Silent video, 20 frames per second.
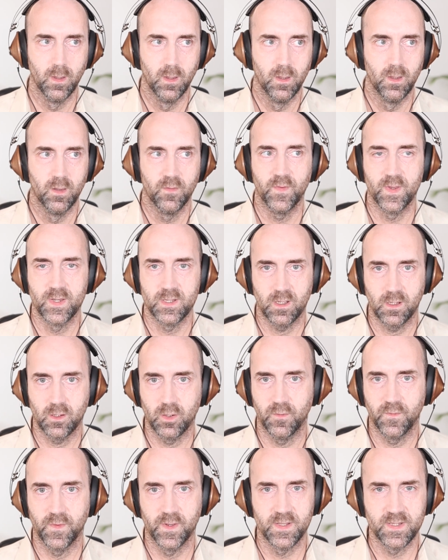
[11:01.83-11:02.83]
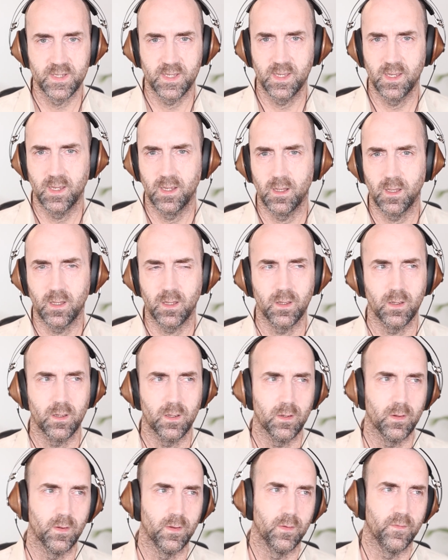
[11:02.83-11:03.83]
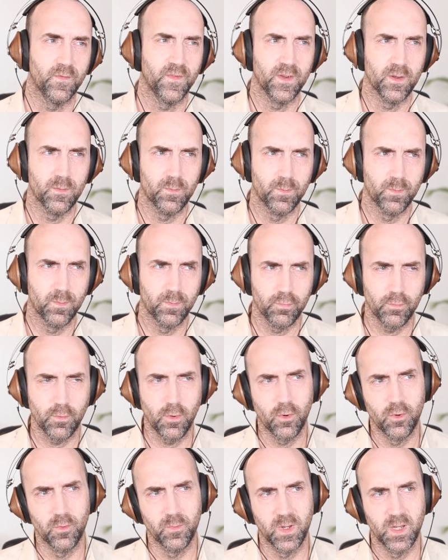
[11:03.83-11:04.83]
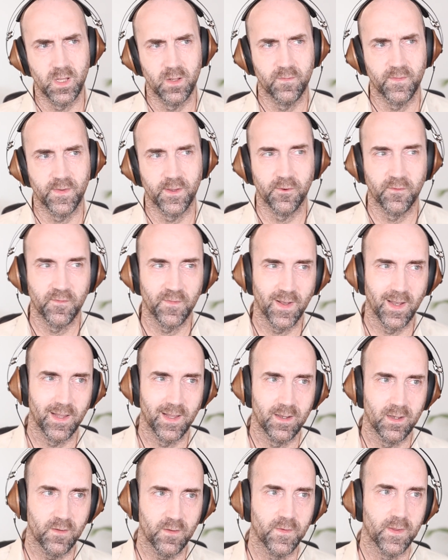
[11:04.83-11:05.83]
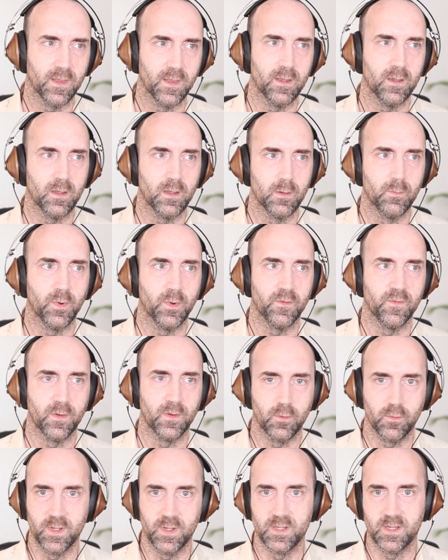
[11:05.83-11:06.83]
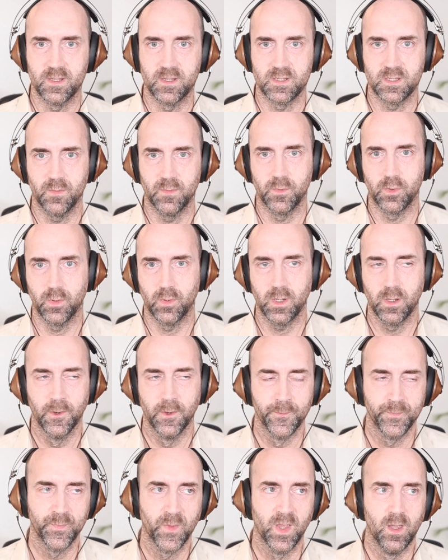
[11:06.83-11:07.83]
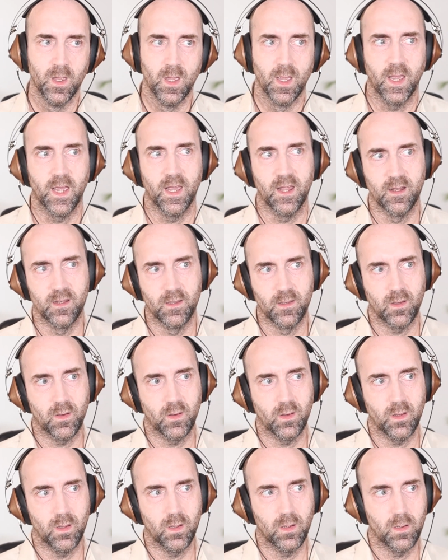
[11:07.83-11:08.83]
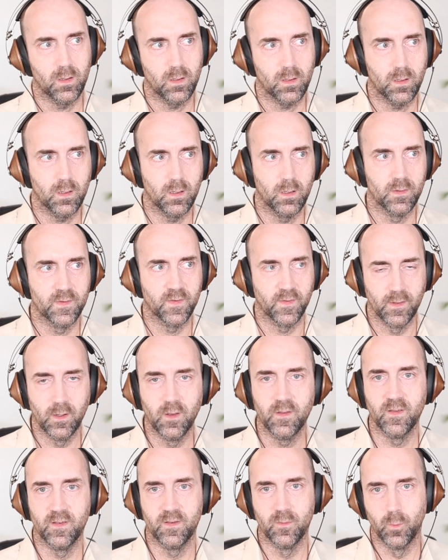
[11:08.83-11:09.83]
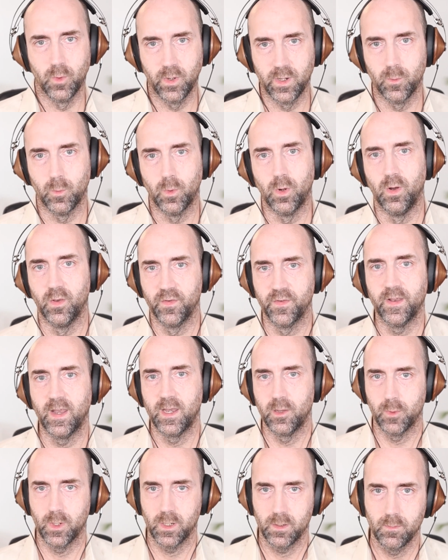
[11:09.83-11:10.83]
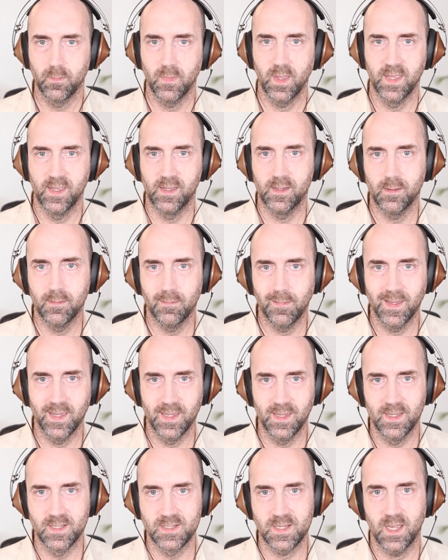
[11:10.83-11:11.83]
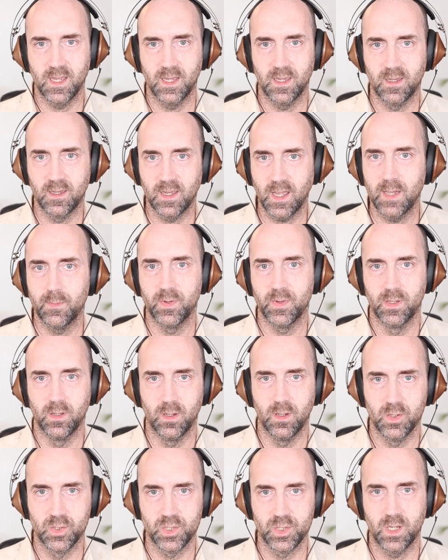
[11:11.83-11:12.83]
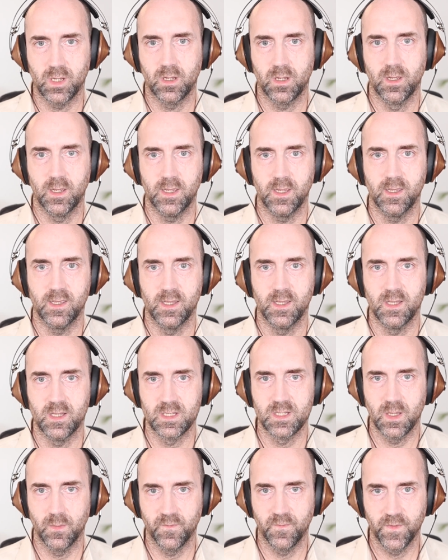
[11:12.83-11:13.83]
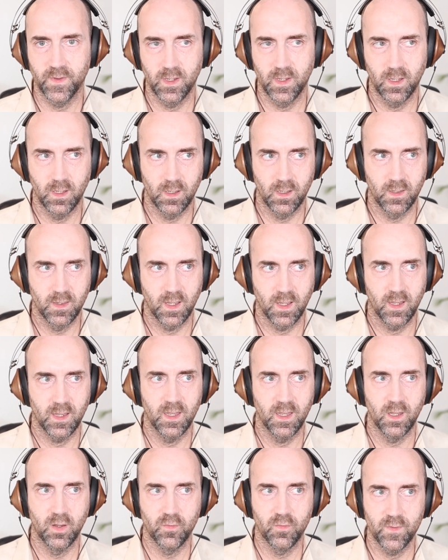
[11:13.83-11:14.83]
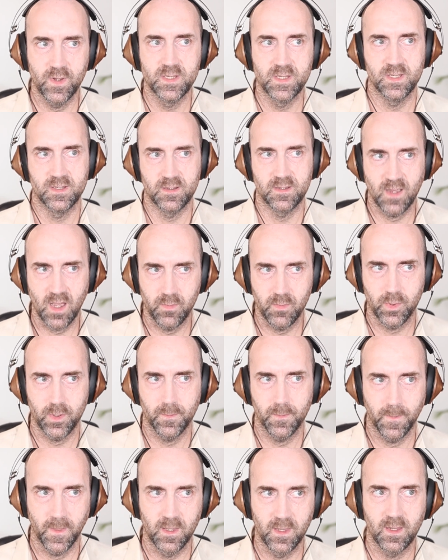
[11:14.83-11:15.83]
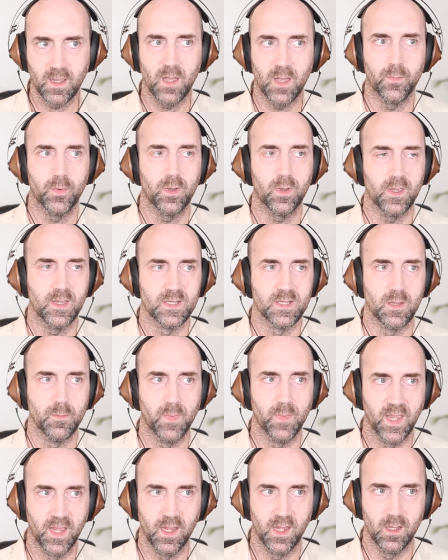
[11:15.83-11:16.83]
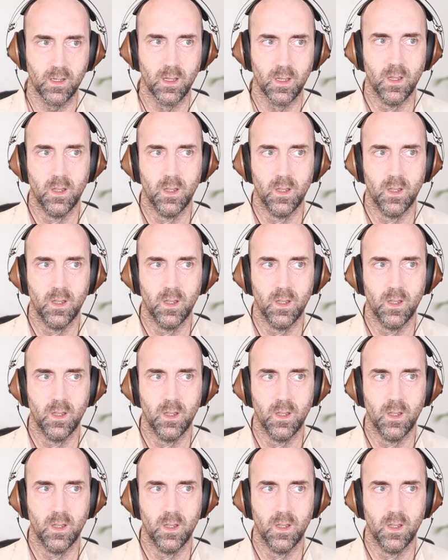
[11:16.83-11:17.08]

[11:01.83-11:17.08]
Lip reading: things like coffee and tea, like theobromine, theophylline. I think they're both in green tea to some degree. And so they looked into what it was, and anyway, it is a GABAergic. It is something that increases GABA, and GABA is the main